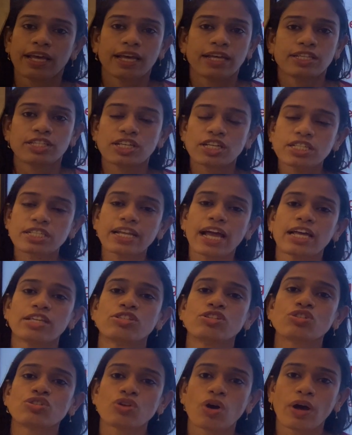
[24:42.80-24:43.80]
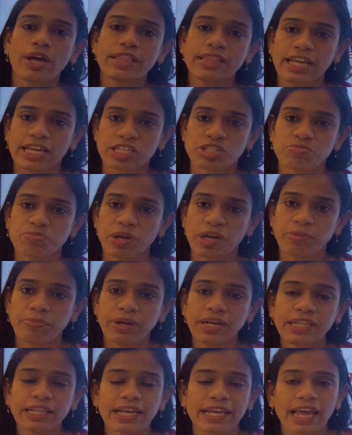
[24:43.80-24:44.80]
Just as you saw in the
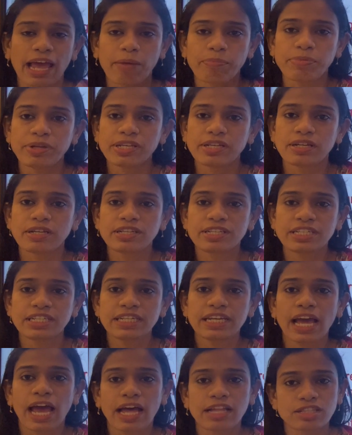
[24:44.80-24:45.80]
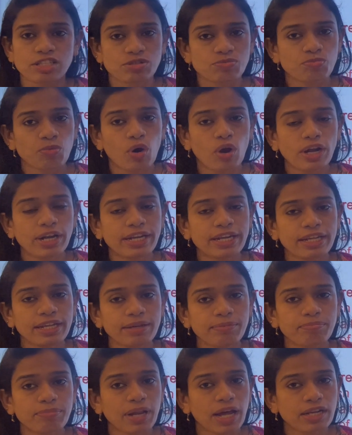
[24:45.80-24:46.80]
experiment, the capital T and small t
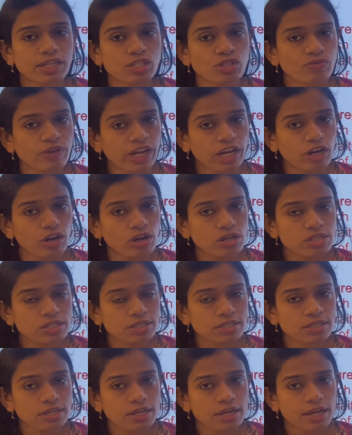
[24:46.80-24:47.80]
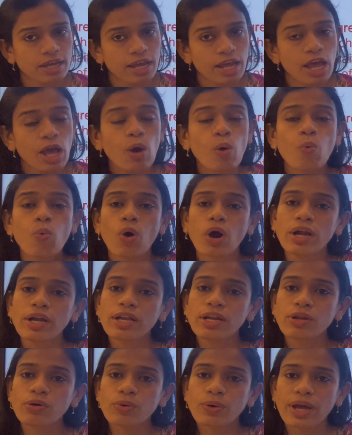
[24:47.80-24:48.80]
plants were crossed. What
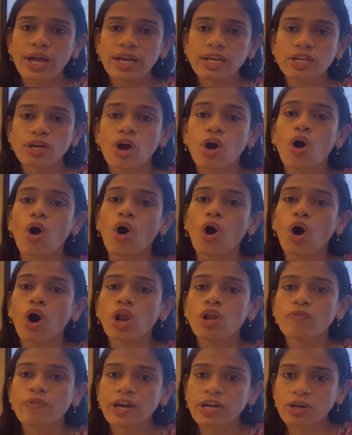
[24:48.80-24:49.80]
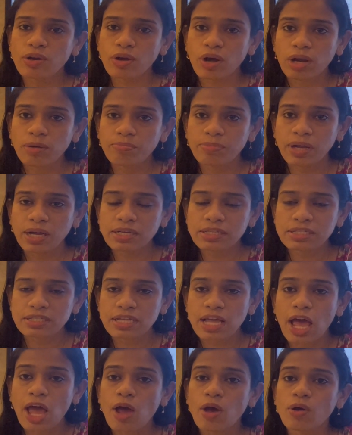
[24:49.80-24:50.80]
did you get? All were tall plants,
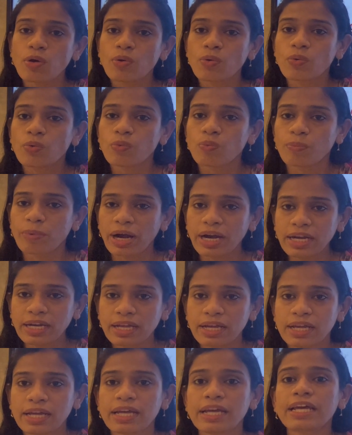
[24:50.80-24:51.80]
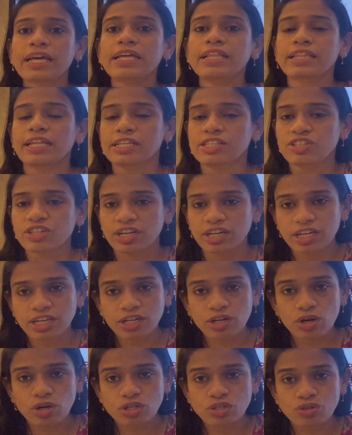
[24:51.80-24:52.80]
but the genetic
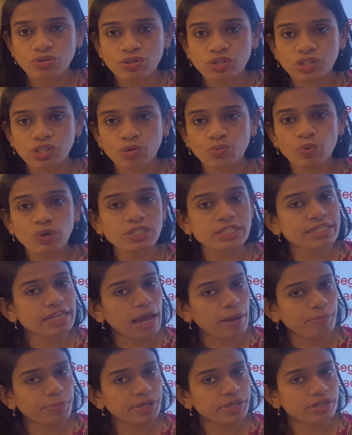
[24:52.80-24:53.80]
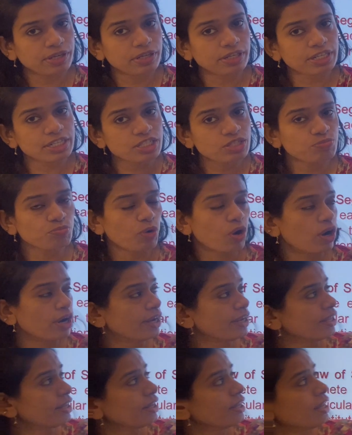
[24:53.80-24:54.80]
constitution was capital T, small t.